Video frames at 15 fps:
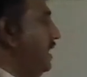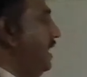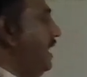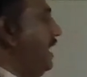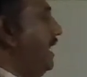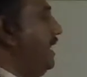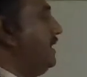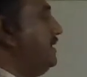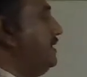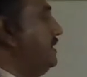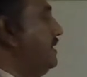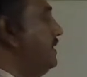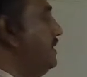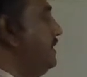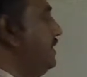And
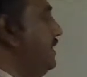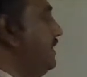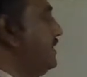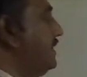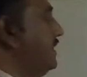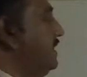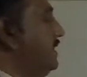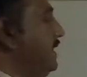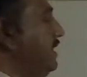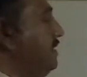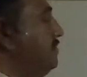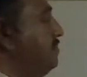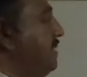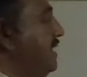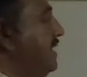it
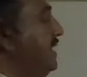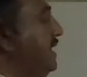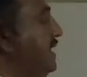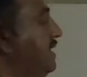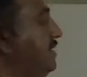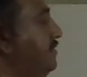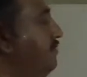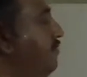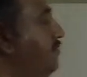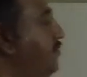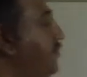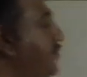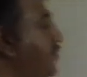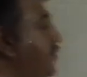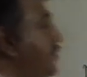contains mainly
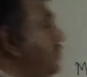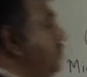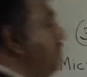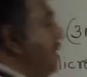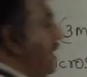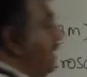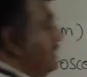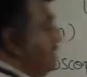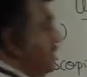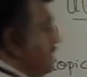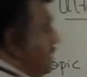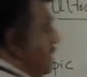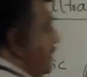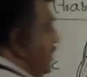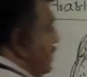4 parts.
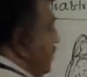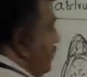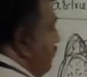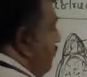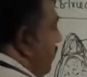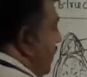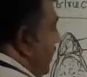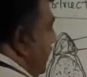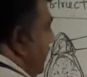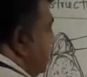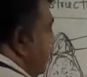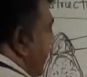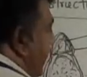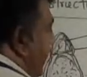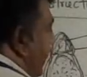One is
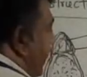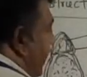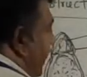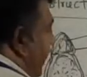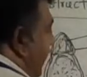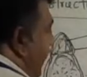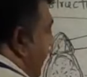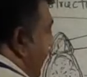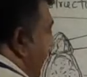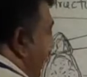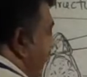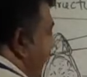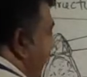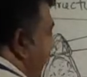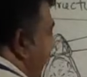a
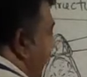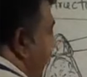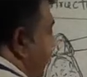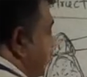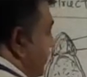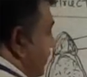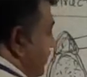head,